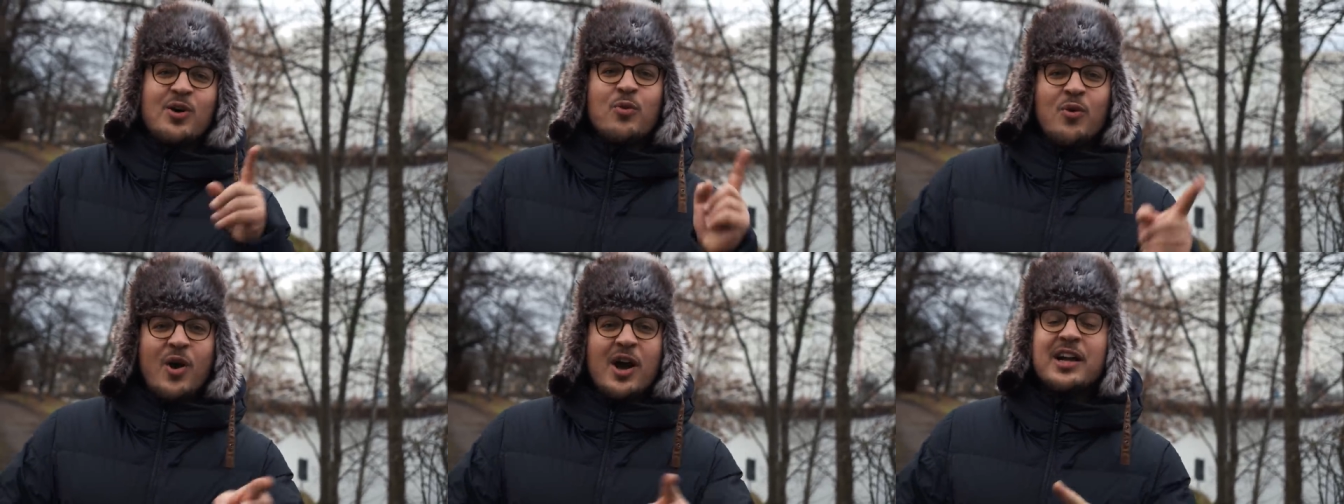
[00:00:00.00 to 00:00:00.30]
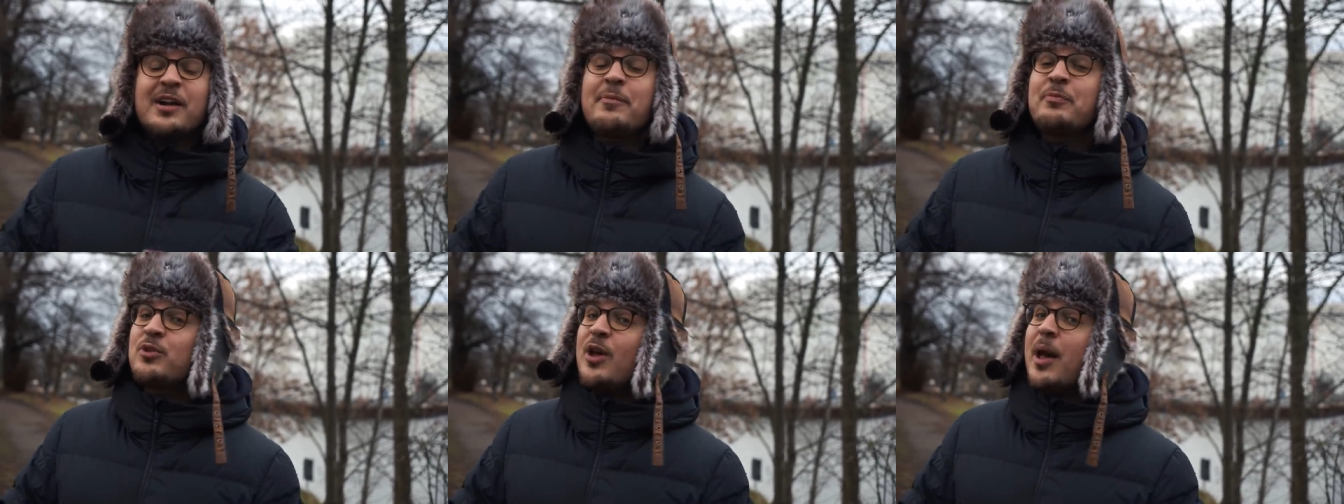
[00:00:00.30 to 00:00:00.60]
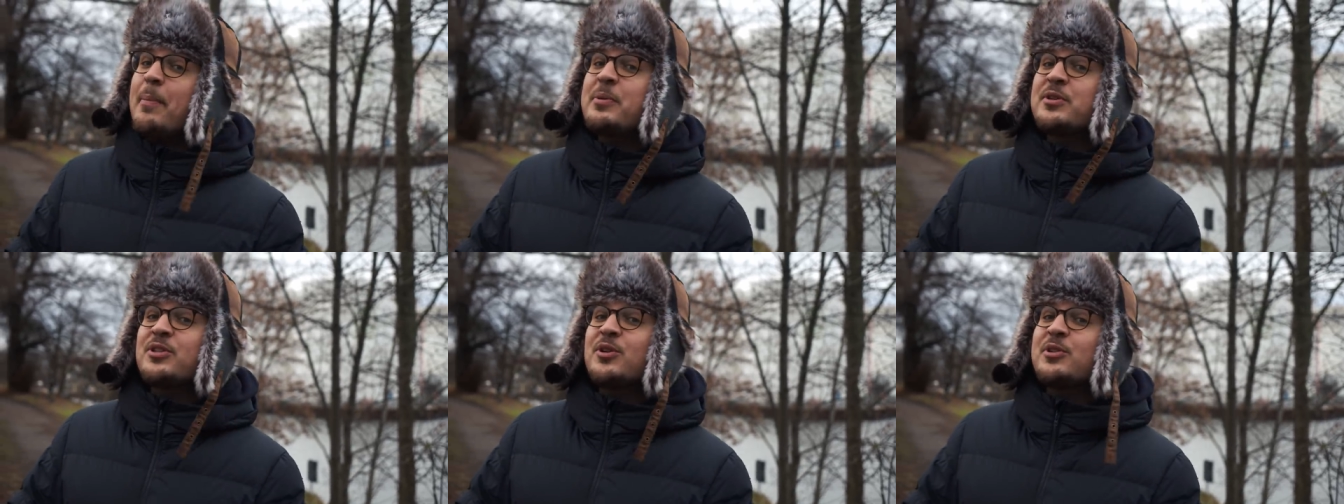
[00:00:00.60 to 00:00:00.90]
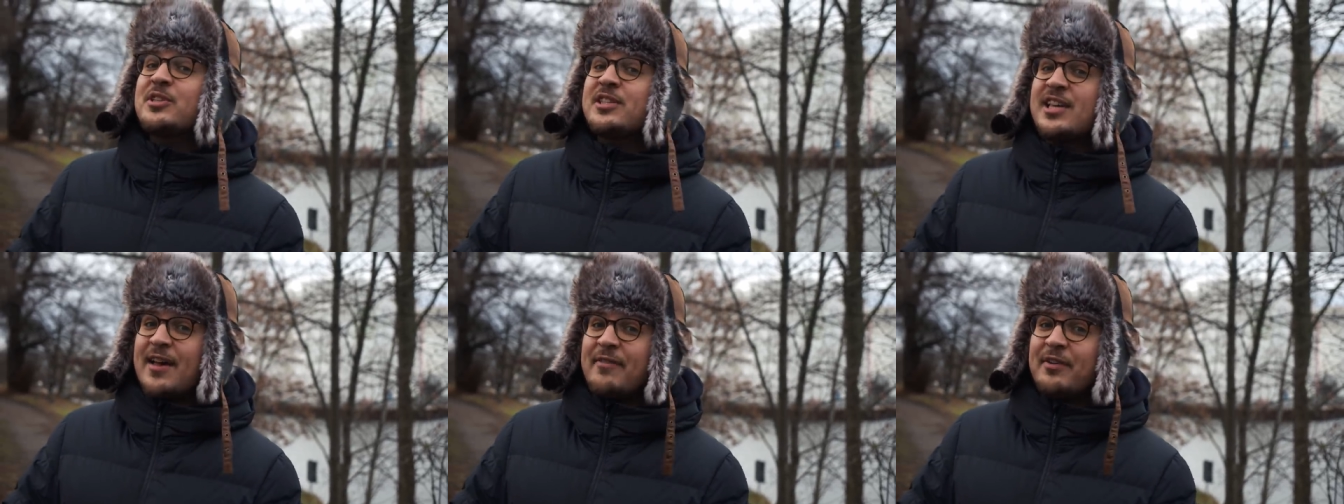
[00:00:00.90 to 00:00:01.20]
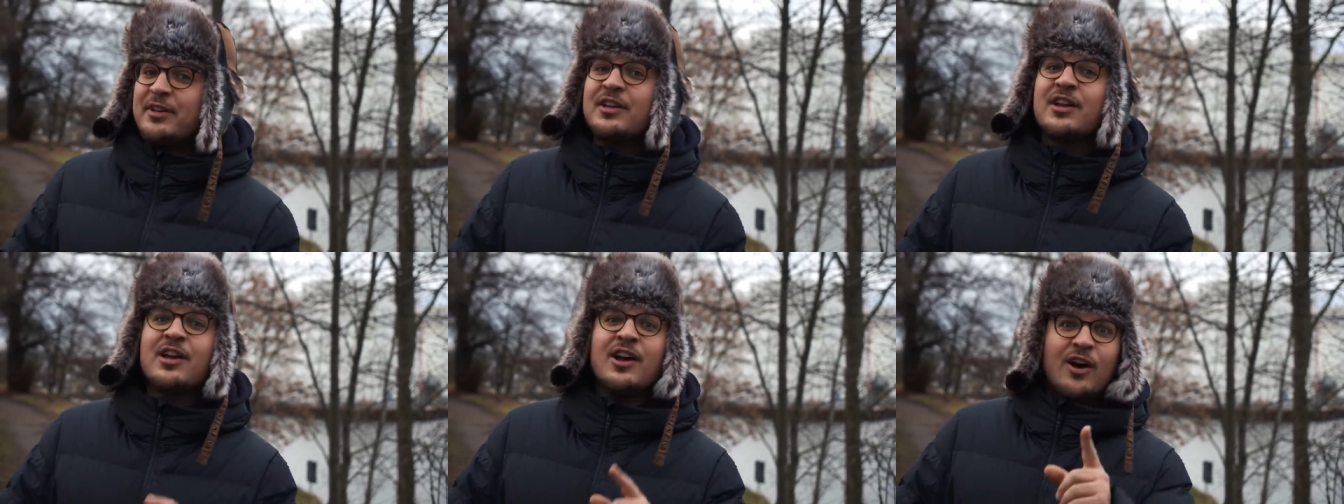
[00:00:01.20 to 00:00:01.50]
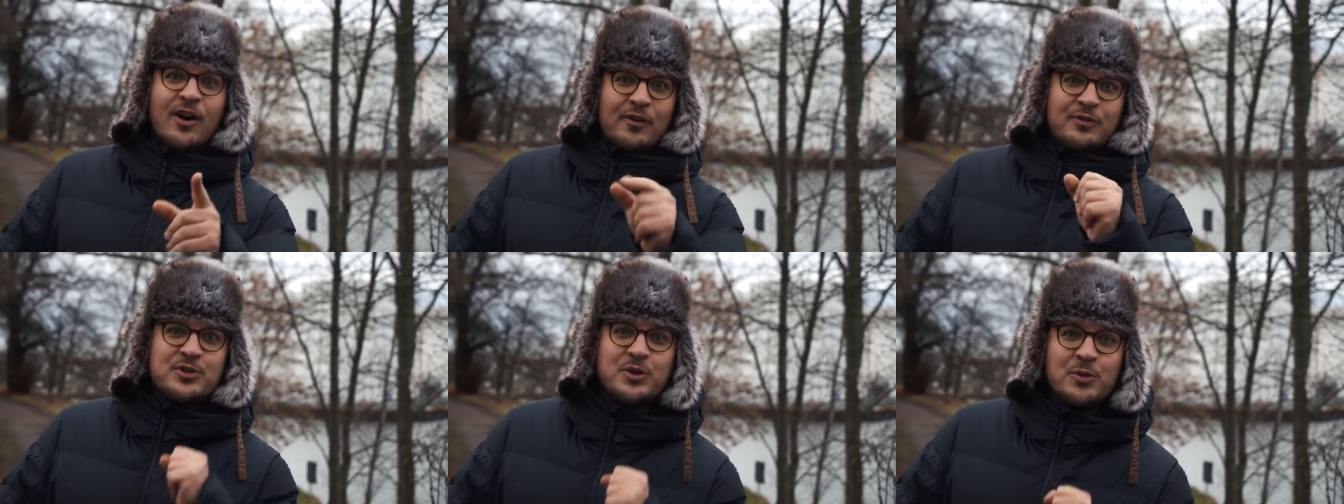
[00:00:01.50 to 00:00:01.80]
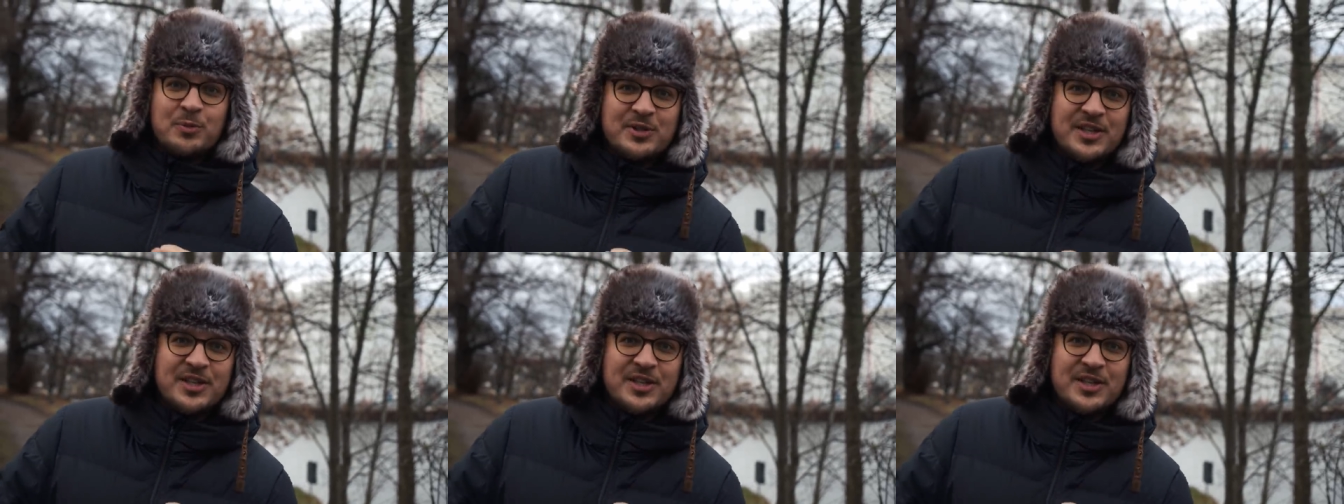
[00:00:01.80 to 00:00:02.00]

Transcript: Welcome to episode seven of Soup